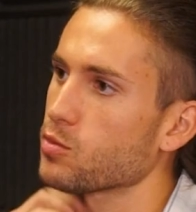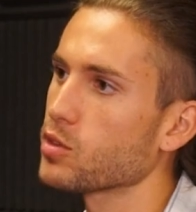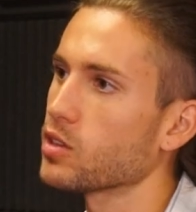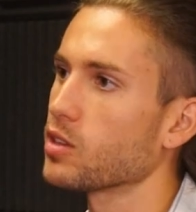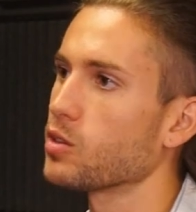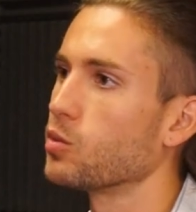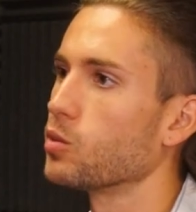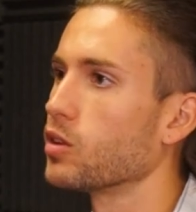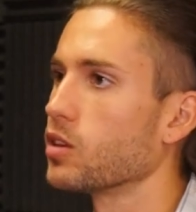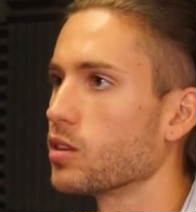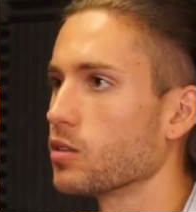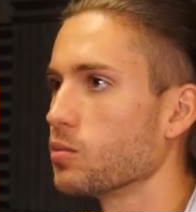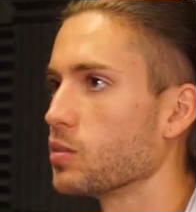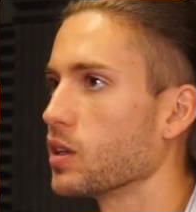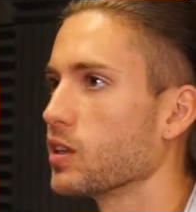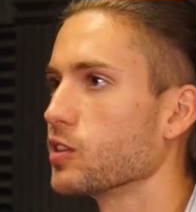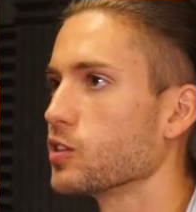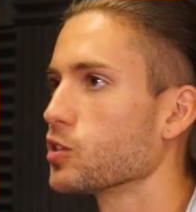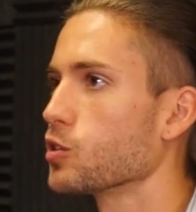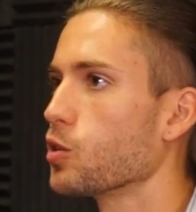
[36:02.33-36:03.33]
really one of the
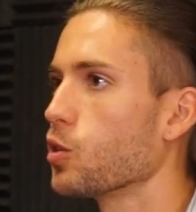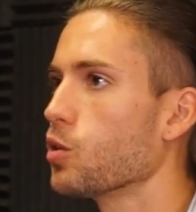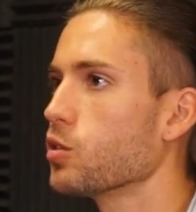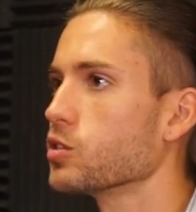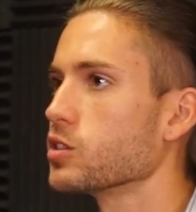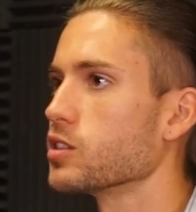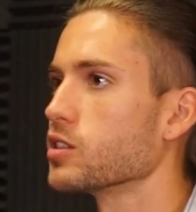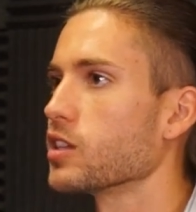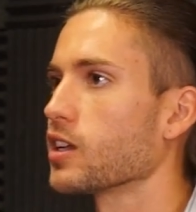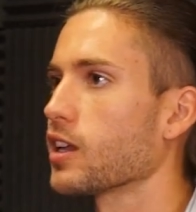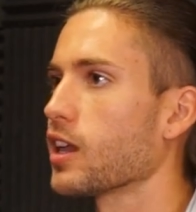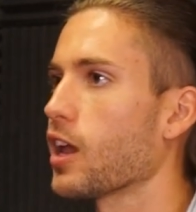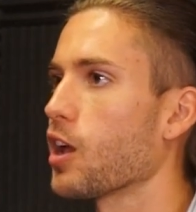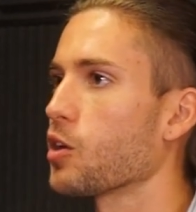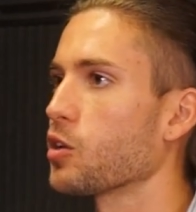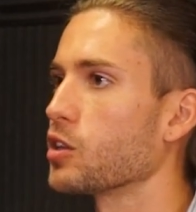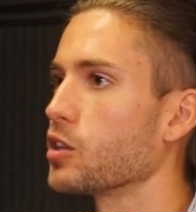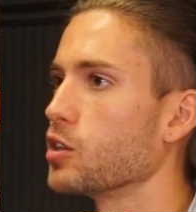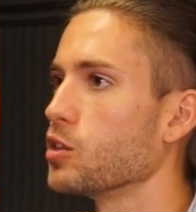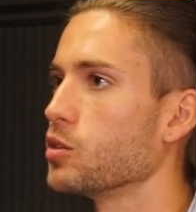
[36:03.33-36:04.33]
biggest goals is like,
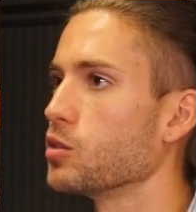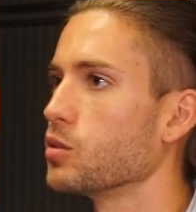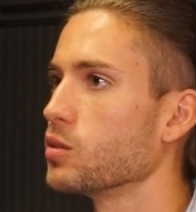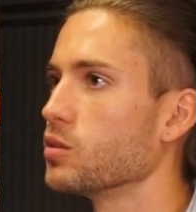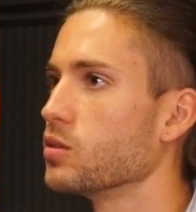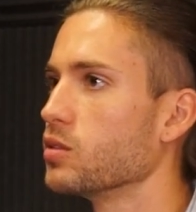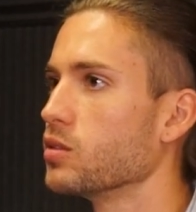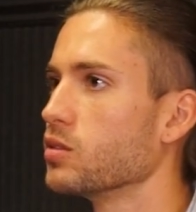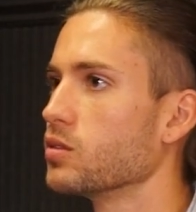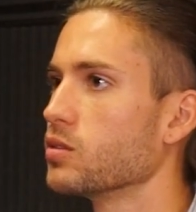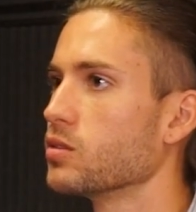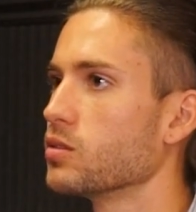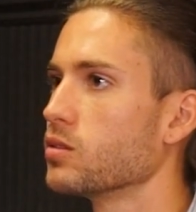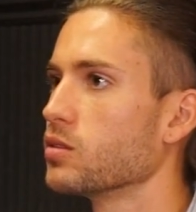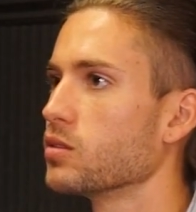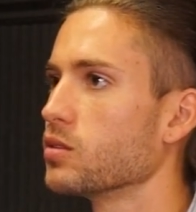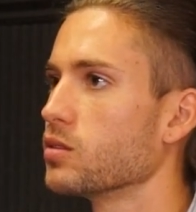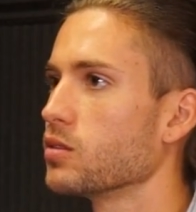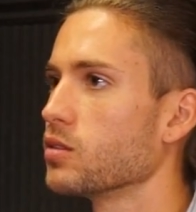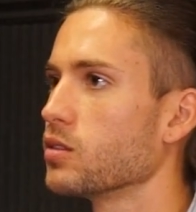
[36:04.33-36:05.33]
how can you
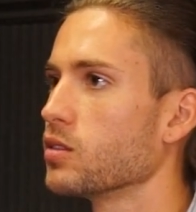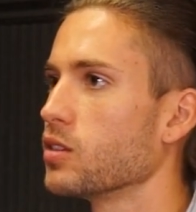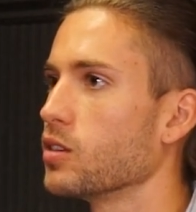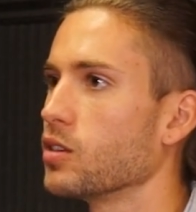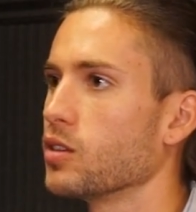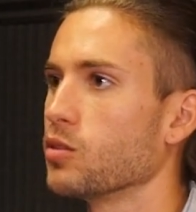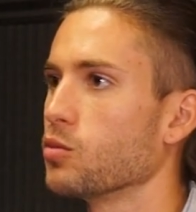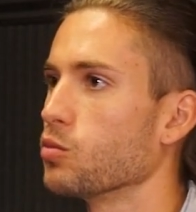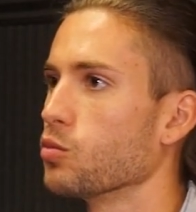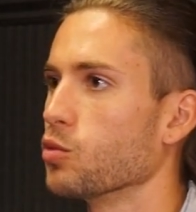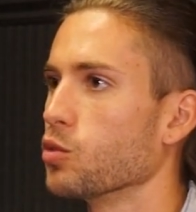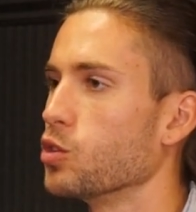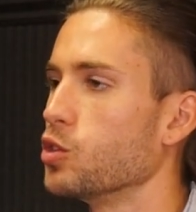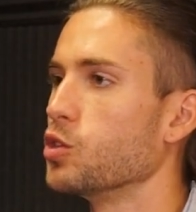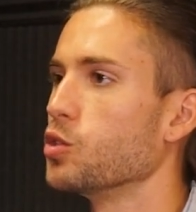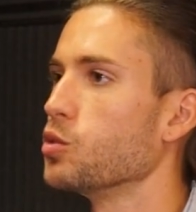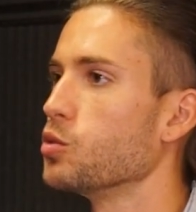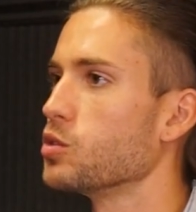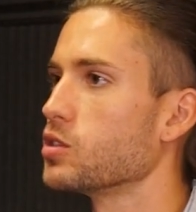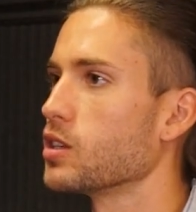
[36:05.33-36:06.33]

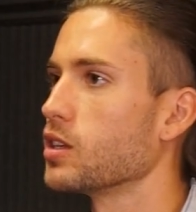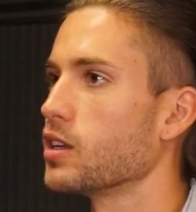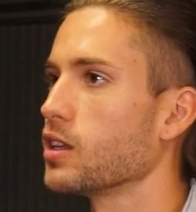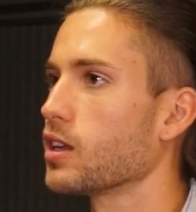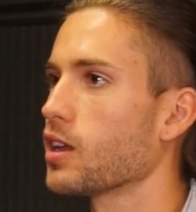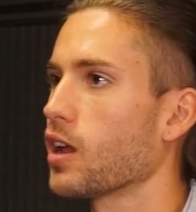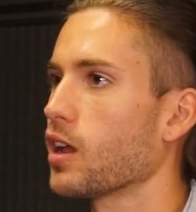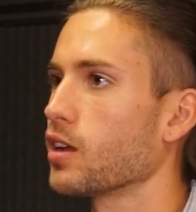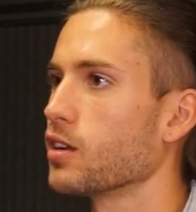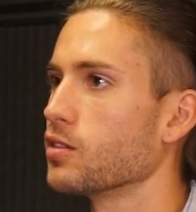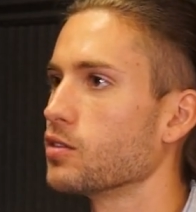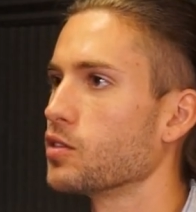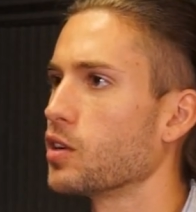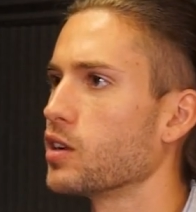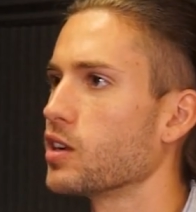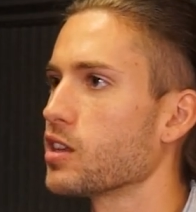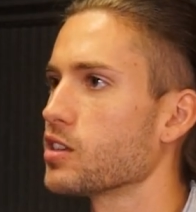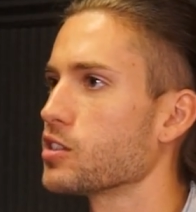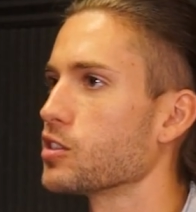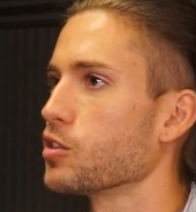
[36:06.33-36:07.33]
reduce any kind of
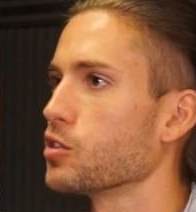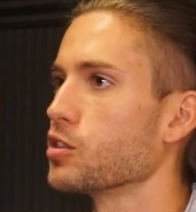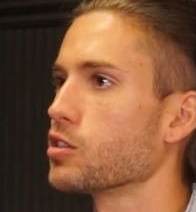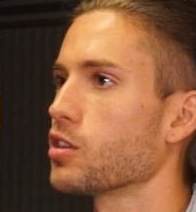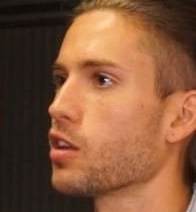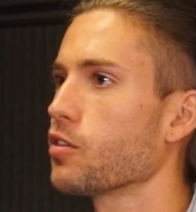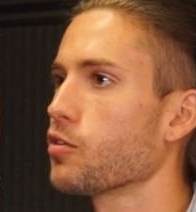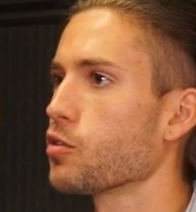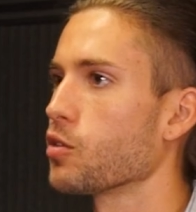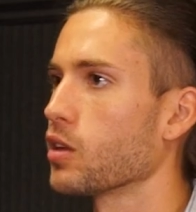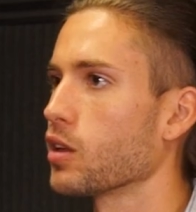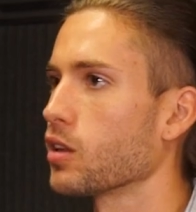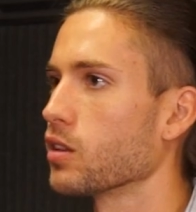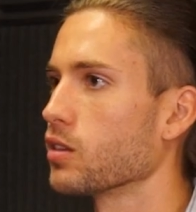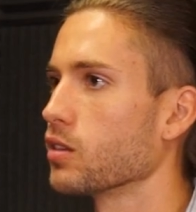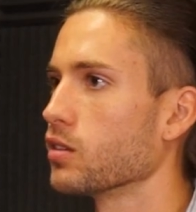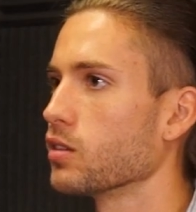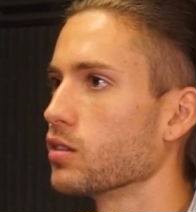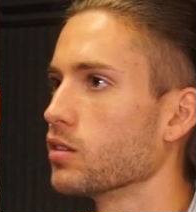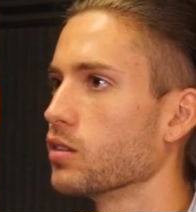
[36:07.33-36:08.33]
unnecessary suffering
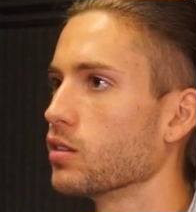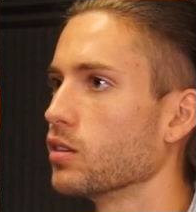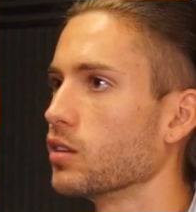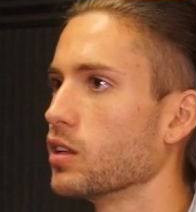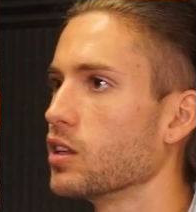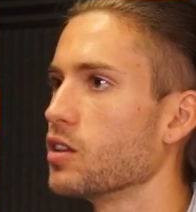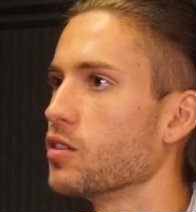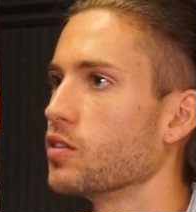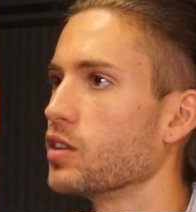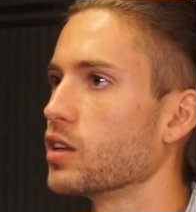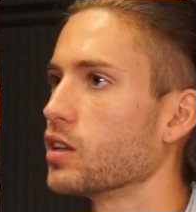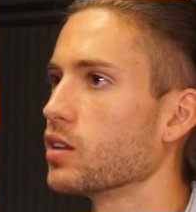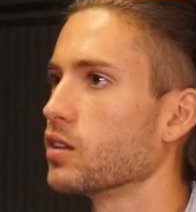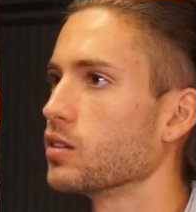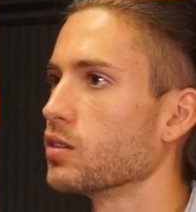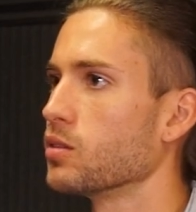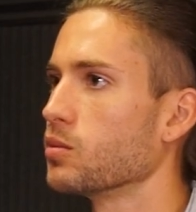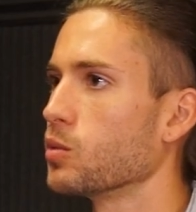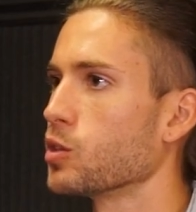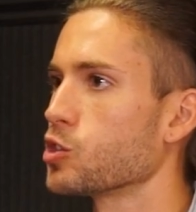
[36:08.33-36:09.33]
and live in
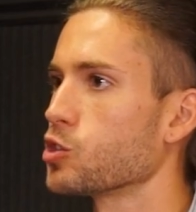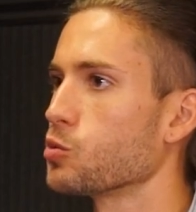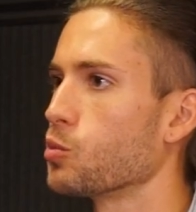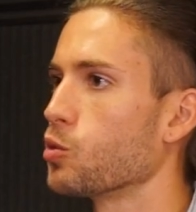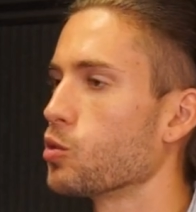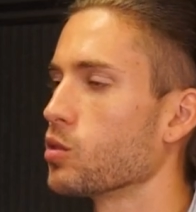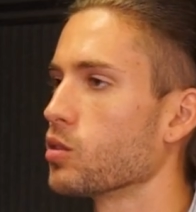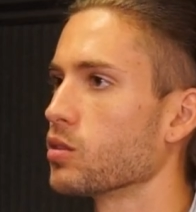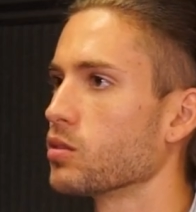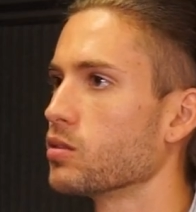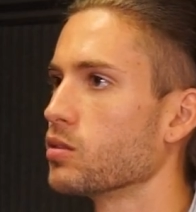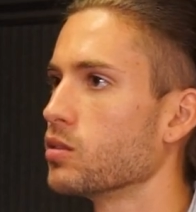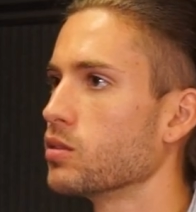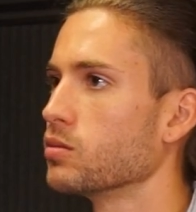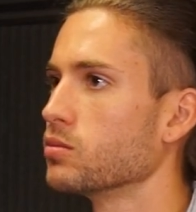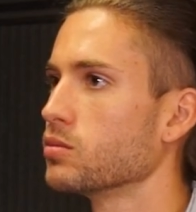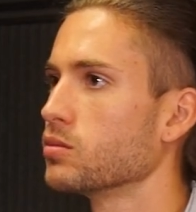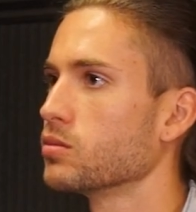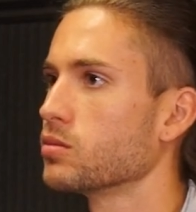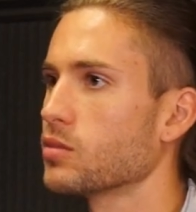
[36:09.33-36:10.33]
a much more
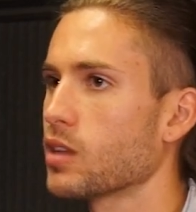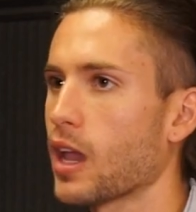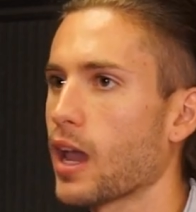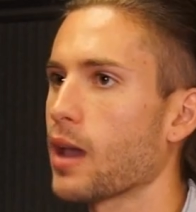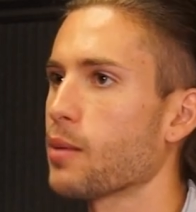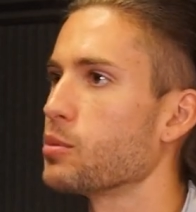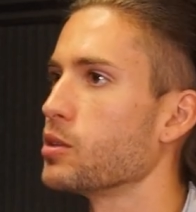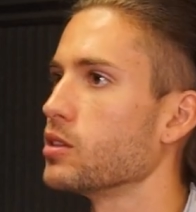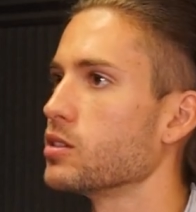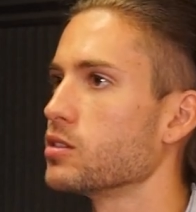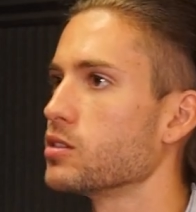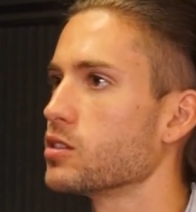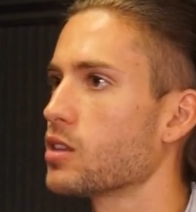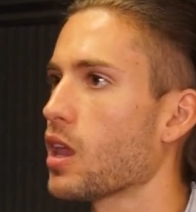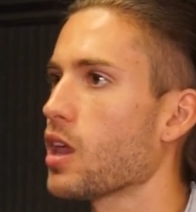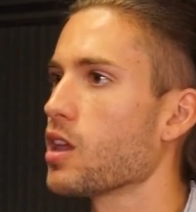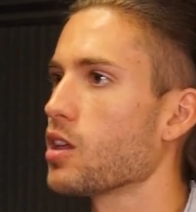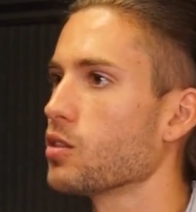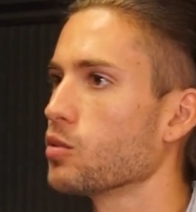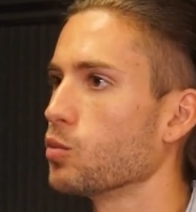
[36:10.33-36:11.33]
happy
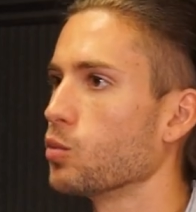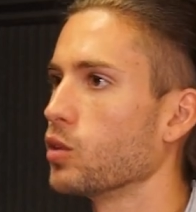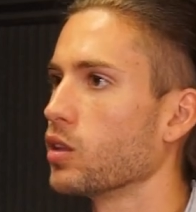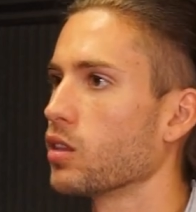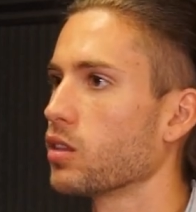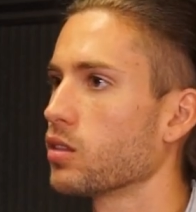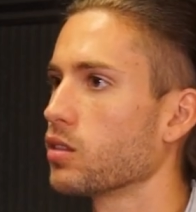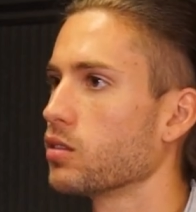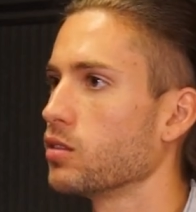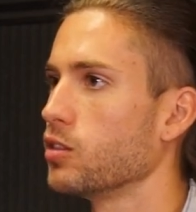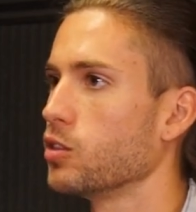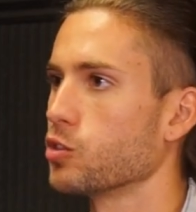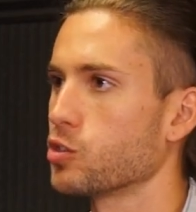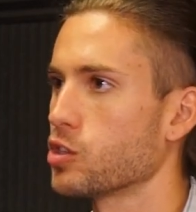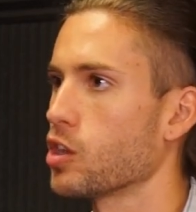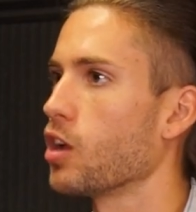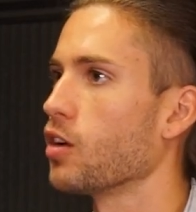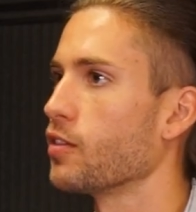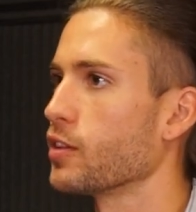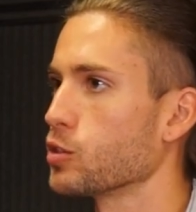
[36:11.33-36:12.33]
state with
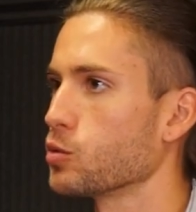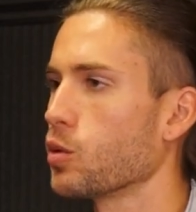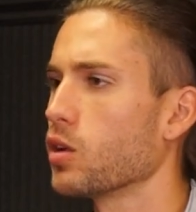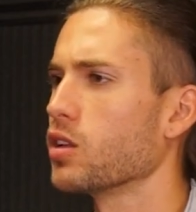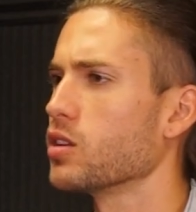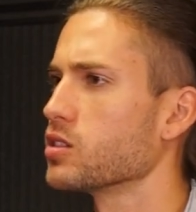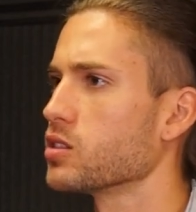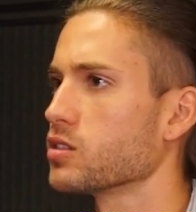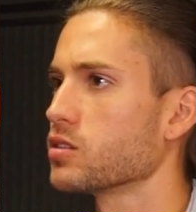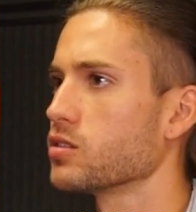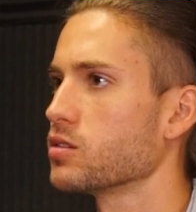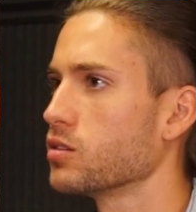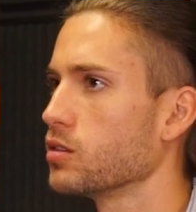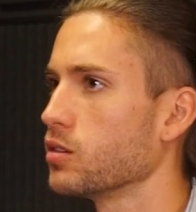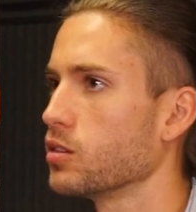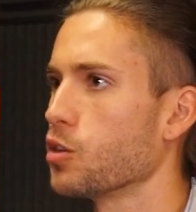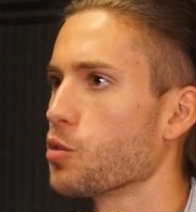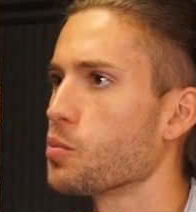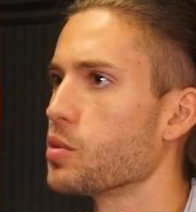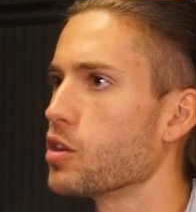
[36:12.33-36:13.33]
yourself as well as
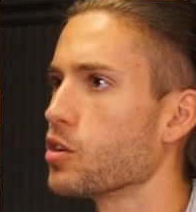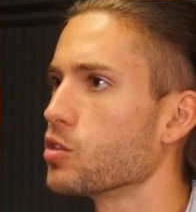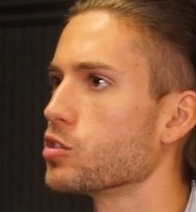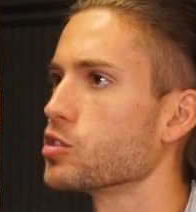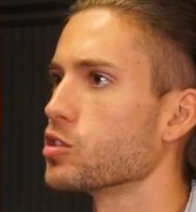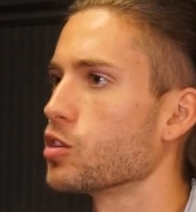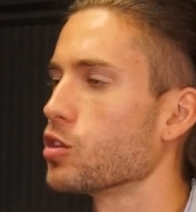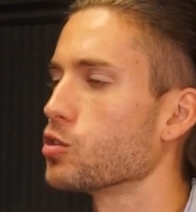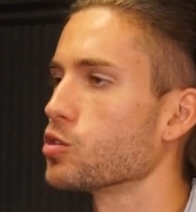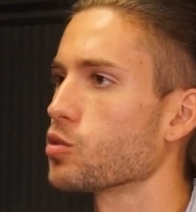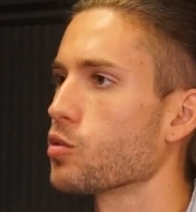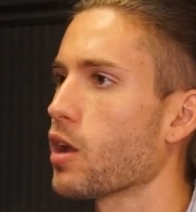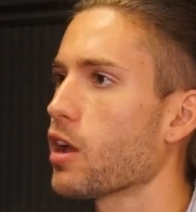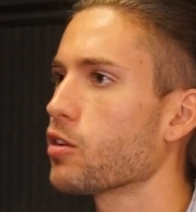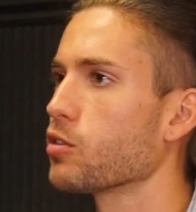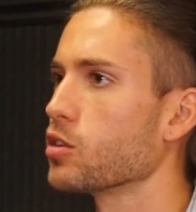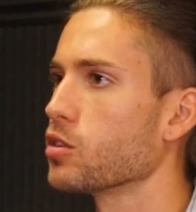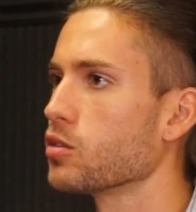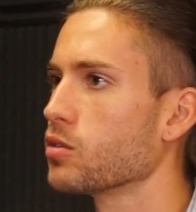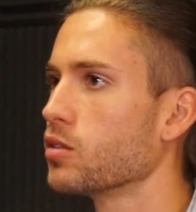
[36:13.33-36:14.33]
your peers and those
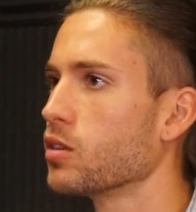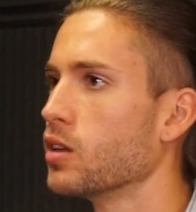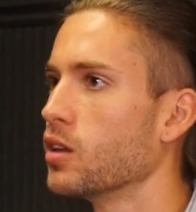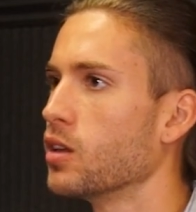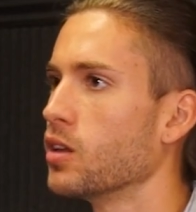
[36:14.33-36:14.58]
around you.